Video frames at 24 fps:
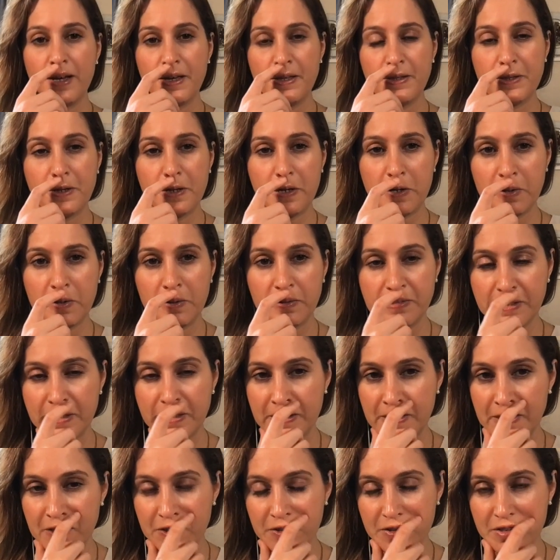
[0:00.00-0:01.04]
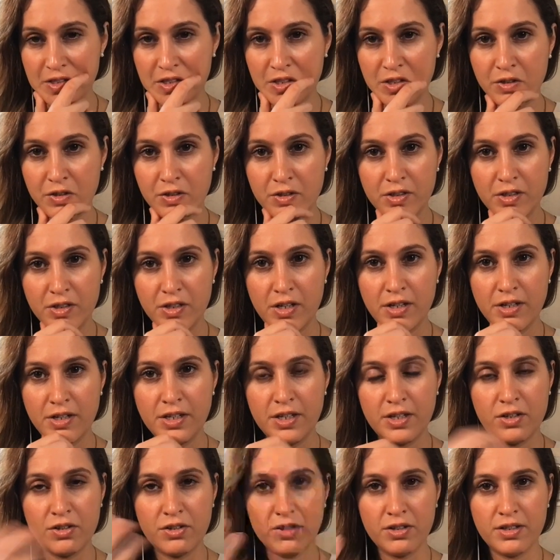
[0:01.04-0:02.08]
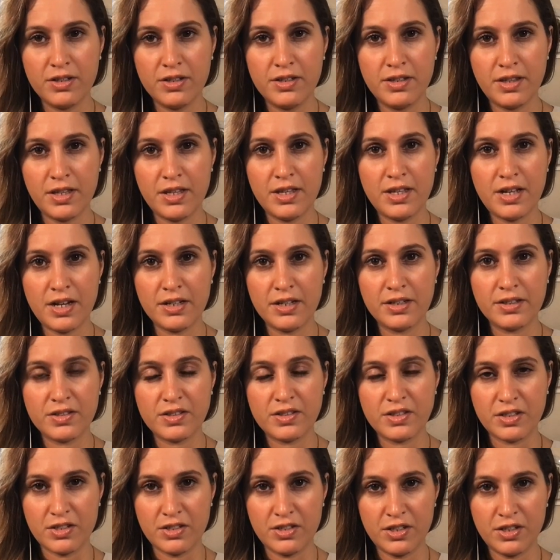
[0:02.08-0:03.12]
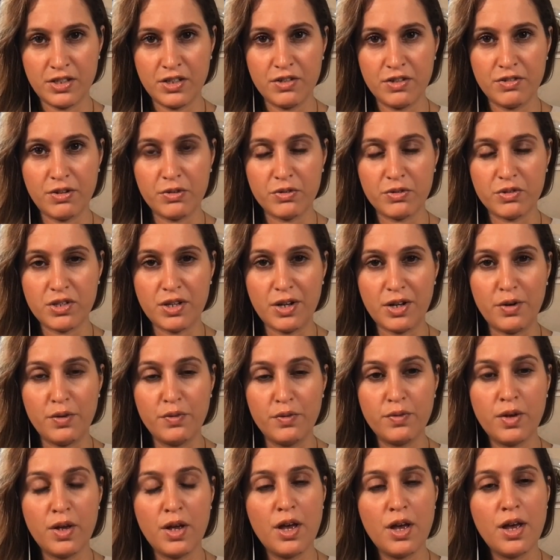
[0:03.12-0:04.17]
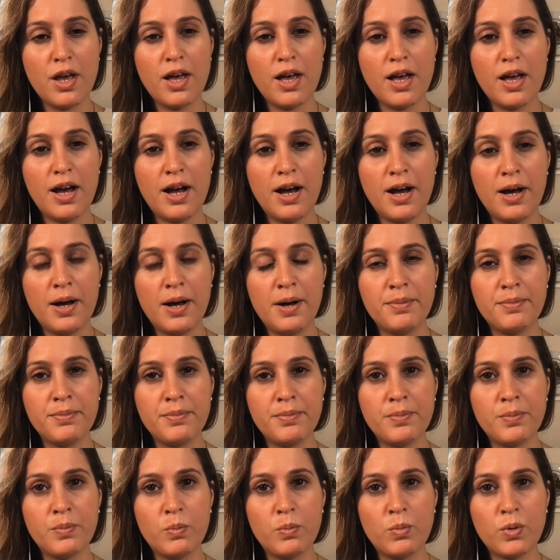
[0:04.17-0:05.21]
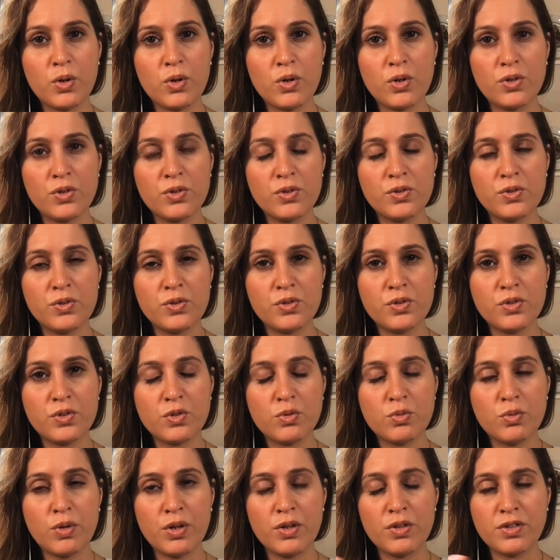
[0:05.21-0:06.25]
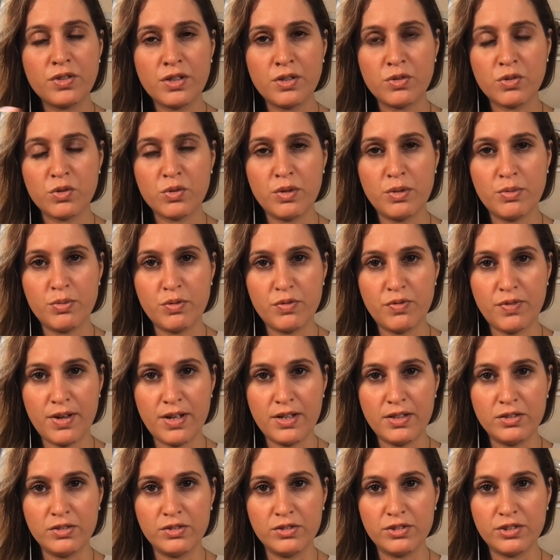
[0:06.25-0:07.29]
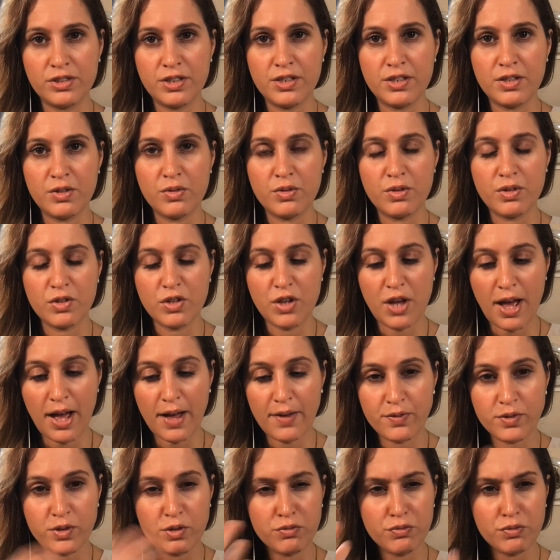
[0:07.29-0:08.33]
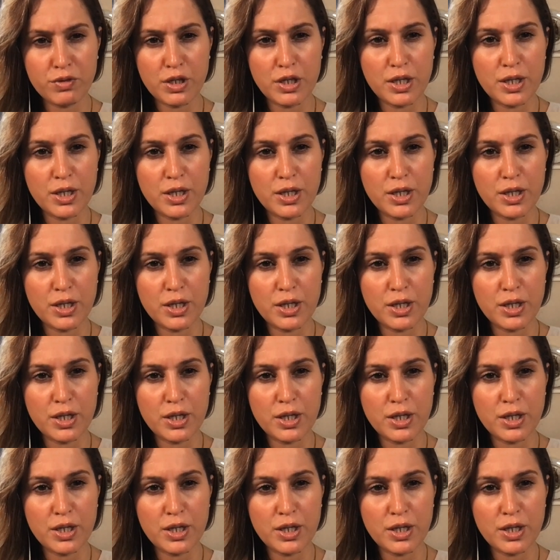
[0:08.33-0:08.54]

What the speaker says: the whole telling your young, the young 16-year-old self, because what you said was very profound, and you have to really